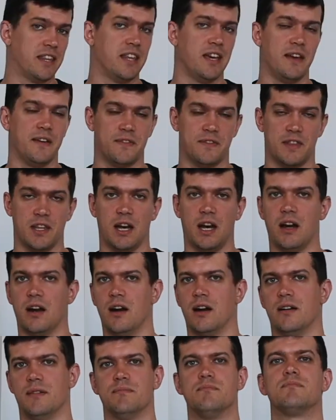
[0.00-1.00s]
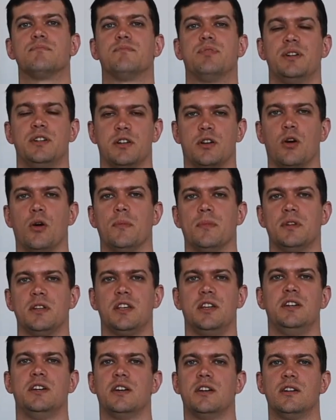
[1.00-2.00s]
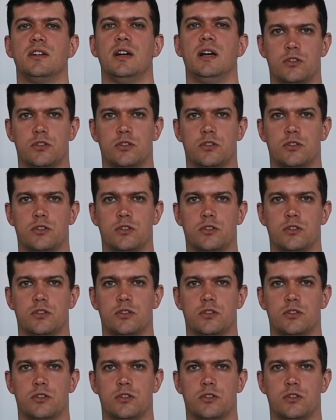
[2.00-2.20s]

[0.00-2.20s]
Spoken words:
theft are pretty common here,